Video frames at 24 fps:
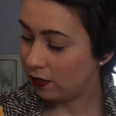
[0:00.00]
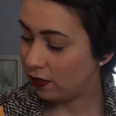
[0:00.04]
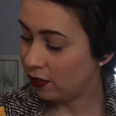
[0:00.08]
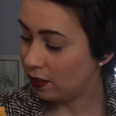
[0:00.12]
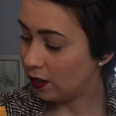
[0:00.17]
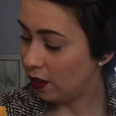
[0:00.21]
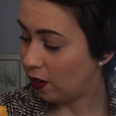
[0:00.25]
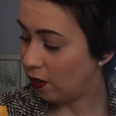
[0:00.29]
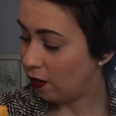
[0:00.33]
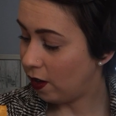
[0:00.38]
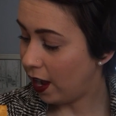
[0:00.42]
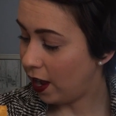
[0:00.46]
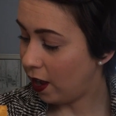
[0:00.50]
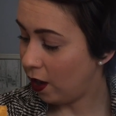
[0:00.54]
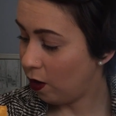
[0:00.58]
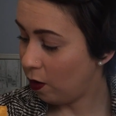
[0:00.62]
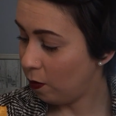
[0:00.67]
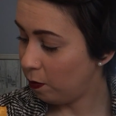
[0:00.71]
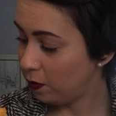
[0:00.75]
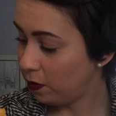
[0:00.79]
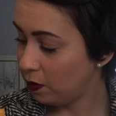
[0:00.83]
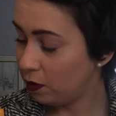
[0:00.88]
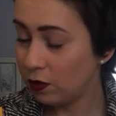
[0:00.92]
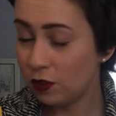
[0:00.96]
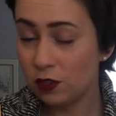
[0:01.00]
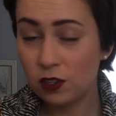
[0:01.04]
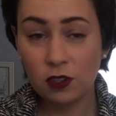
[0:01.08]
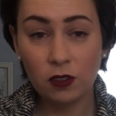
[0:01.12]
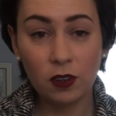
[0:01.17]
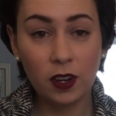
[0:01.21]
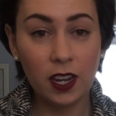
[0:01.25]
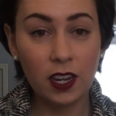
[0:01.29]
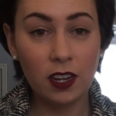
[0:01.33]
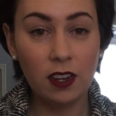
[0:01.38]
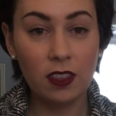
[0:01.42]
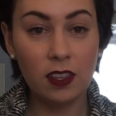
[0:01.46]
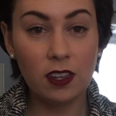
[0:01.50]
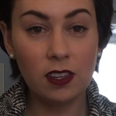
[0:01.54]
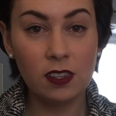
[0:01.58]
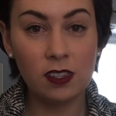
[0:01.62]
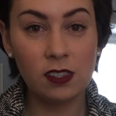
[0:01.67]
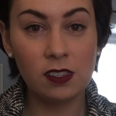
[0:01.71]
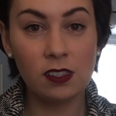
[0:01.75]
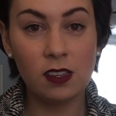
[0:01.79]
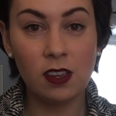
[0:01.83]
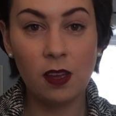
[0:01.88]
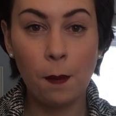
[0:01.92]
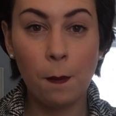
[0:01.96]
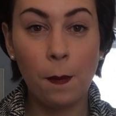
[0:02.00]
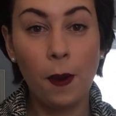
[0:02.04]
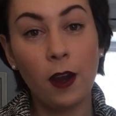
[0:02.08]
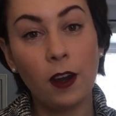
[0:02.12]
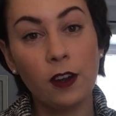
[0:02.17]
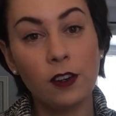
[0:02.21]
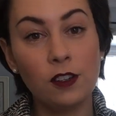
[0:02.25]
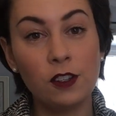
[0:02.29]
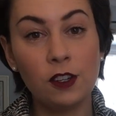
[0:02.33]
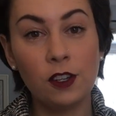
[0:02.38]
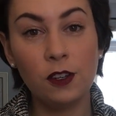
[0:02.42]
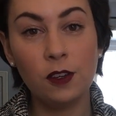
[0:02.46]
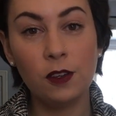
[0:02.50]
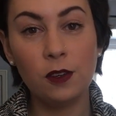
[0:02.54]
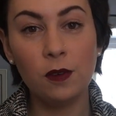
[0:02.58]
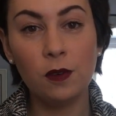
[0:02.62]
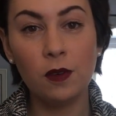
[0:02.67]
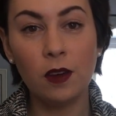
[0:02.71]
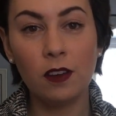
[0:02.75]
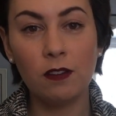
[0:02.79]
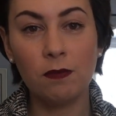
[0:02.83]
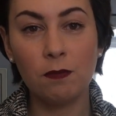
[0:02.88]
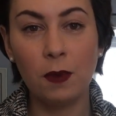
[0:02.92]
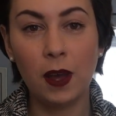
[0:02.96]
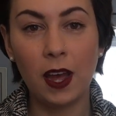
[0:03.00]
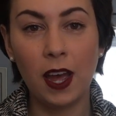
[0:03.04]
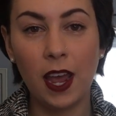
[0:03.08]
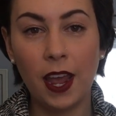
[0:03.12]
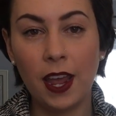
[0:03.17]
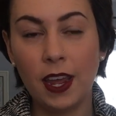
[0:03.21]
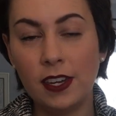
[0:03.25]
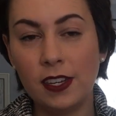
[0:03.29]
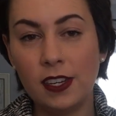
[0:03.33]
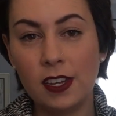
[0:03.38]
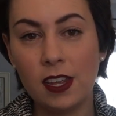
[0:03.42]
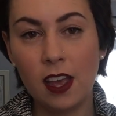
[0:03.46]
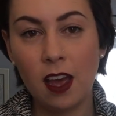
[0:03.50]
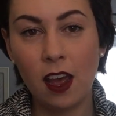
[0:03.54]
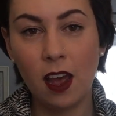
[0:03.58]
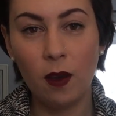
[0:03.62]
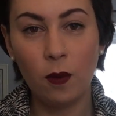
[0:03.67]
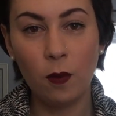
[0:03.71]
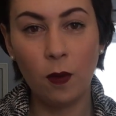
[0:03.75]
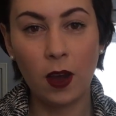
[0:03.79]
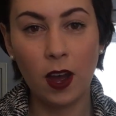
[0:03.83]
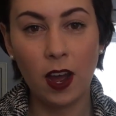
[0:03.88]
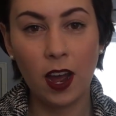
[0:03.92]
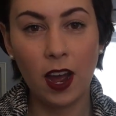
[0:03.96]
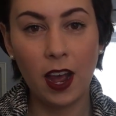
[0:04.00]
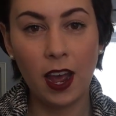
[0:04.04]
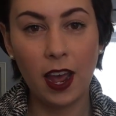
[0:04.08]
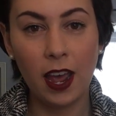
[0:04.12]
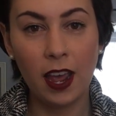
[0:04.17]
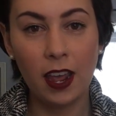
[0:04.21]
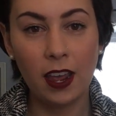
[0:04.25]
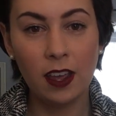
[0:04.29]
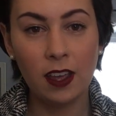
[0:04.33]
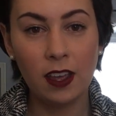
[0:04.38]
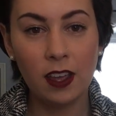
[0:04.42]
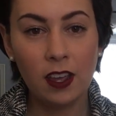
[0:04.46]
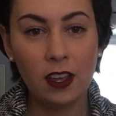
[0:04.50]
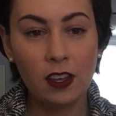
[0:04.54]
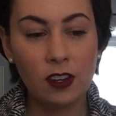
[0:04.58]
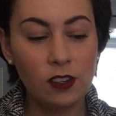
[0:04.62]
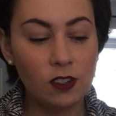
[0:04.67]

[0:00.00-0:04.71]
So I hope you enjoyed this part 2 of my DIY